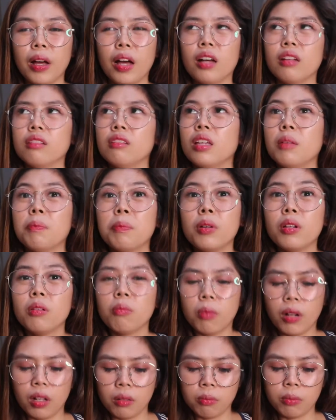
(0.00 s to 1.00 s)
nipple
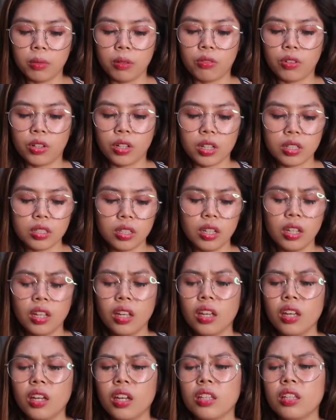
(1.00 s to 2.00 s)
balm before kasi
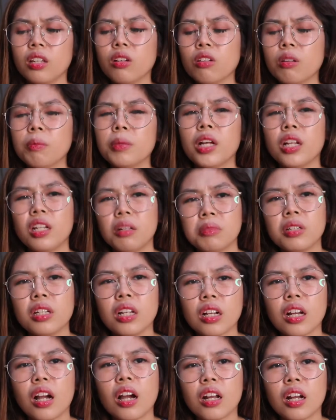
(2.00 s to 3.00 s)
hindi ko naman alam
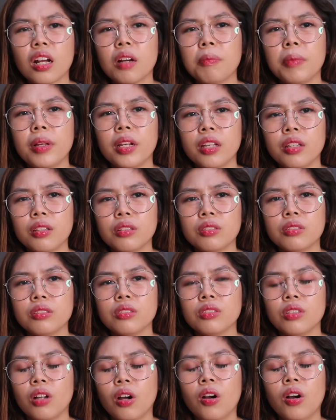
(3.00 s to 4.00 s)
na nagka-crack pala yun
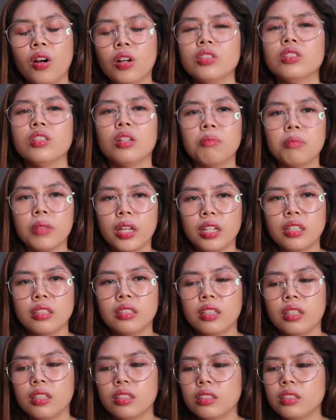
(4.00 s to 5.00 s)
on some
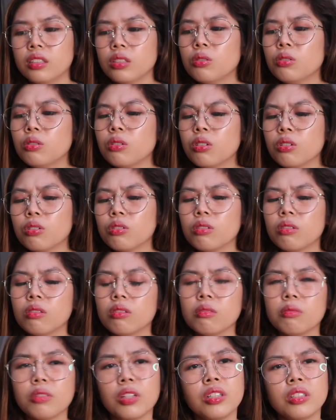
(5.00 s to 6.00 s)
cases. Siguro
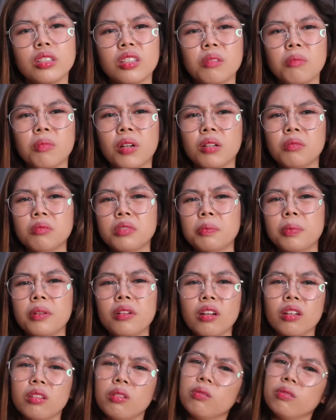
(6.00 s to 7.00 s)
nursing moms, pero
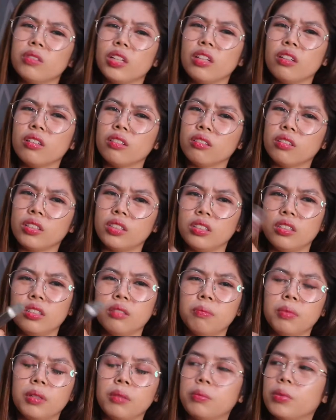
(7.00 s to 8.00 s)
I don't think nursing
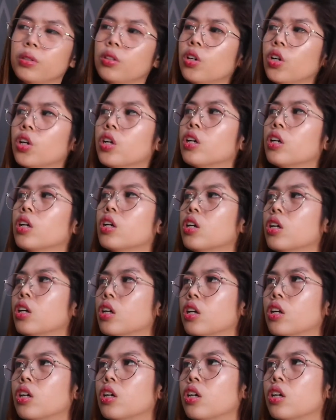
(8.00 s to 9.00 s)
people are
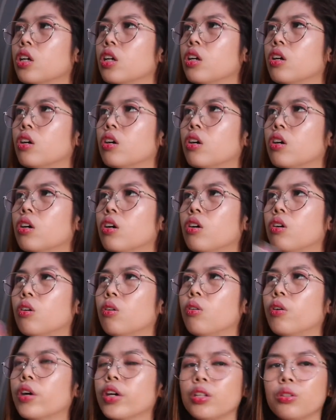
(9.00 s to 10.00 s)

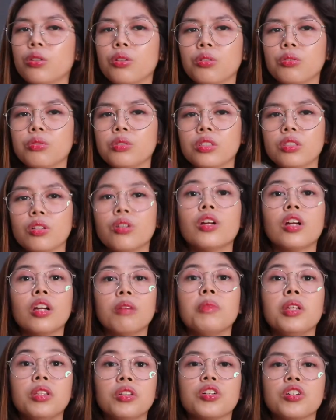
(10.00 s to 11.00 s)
okay to use this. Or I
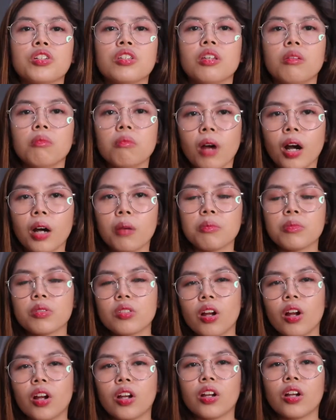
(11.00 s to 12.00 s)
mean, nursing moms
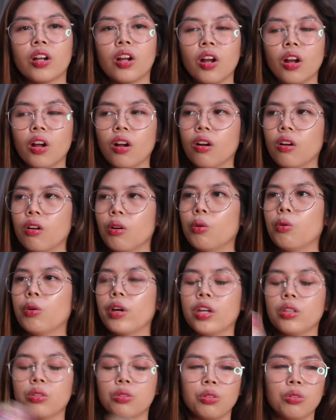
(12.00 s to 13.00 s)
are
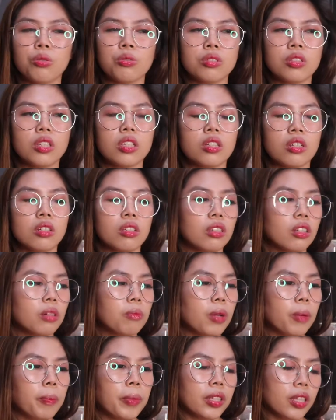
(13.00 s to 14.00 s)
okay to use this kasi
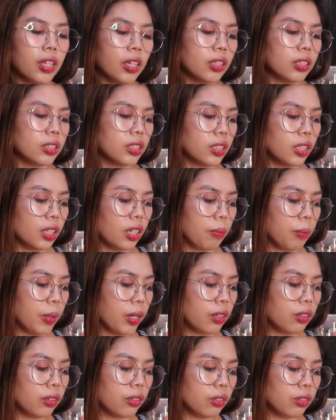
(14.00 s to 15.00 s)
nagpapatede sila.
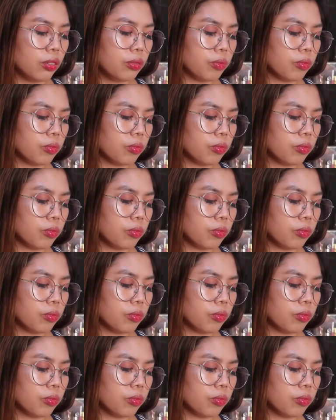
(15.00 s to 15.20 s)
Pero